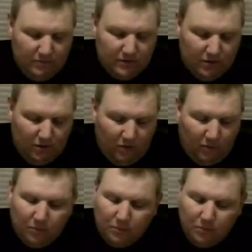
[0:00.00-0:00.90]

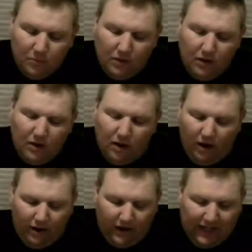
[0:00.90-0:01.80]
So,
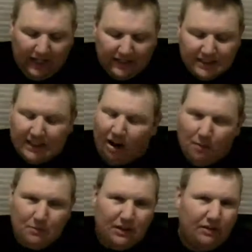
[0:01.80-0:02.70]
AJ
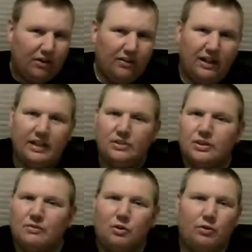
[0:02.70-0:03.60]
Allmendinger, I think he's
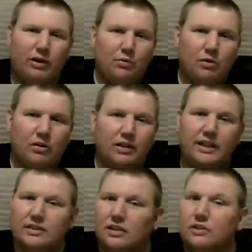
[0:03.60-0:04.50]
going to have a great one.
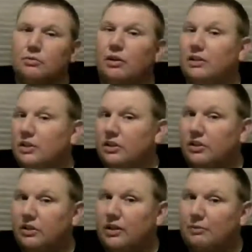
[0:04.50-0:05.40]
He's also running the
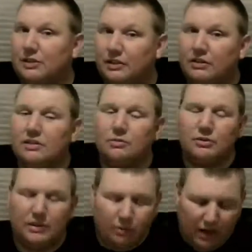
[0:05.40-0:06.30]
Cup Series, so
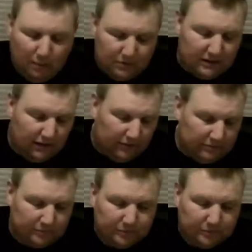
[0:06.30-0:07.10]
we'll see what happens there.